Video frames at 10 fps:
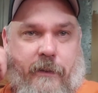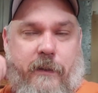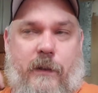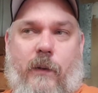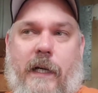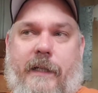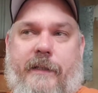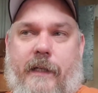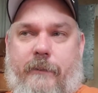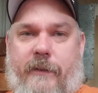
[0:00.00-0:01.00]
the quiet
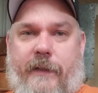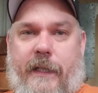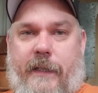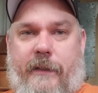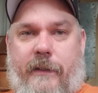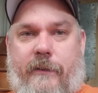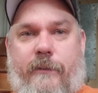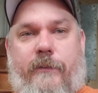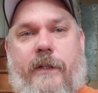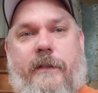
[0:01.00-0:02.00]
time I've had.
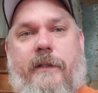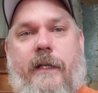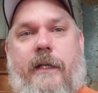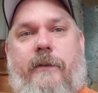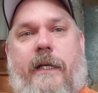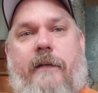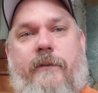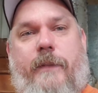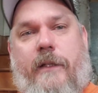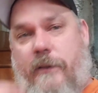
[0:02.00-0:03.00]
But today we have
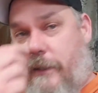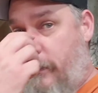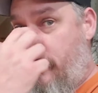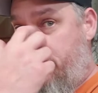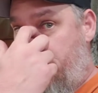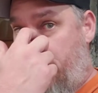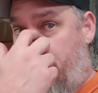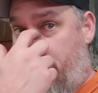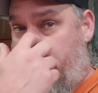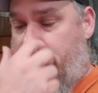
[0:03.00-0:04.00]
a mail call.
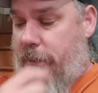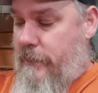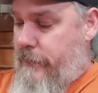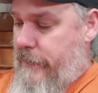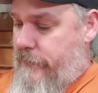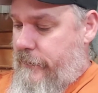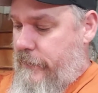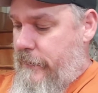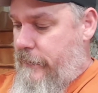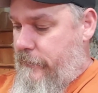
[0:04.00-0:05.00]
In the mail
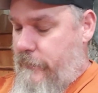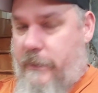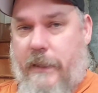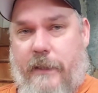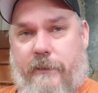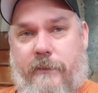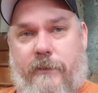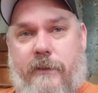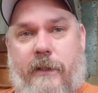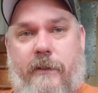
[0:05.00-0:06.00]
today, we got
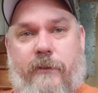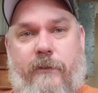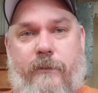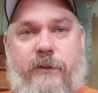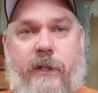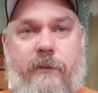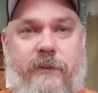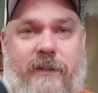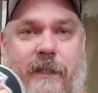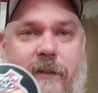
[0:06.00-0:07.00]
stickers from
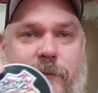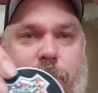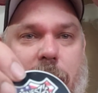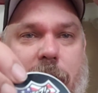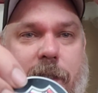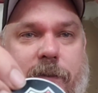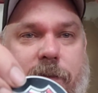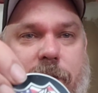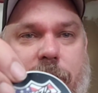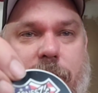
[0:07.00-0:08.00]
JonesZ's
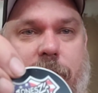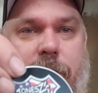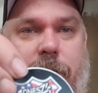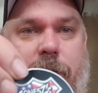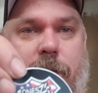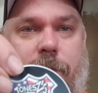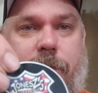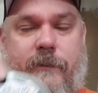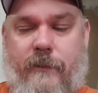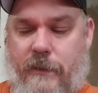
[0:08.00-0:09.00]
Rides. Yep,
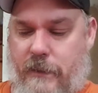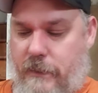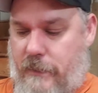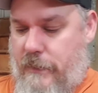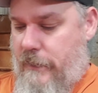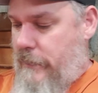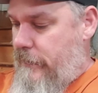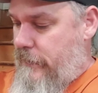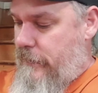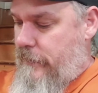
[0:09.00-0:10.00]
and
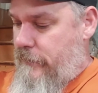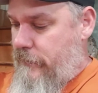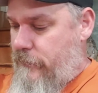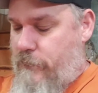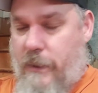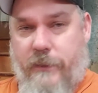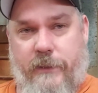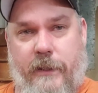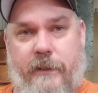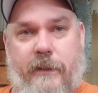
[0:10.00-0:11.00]
a uh, small
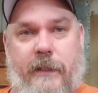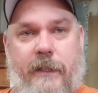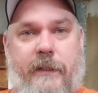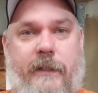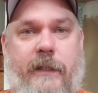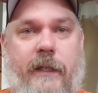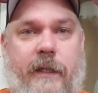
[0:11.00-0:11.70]
sticker, and then he,